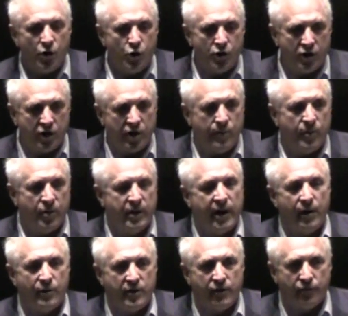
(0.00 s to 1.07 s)
you can
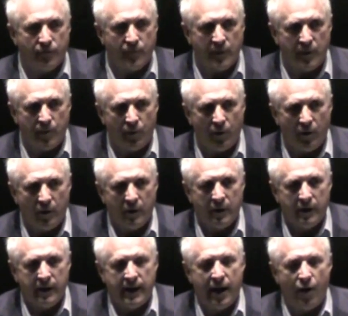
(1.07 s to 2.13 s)
communicate with different people
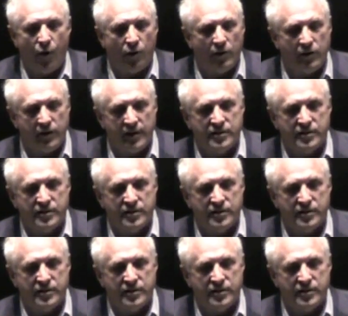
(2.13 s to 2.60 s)
and how all the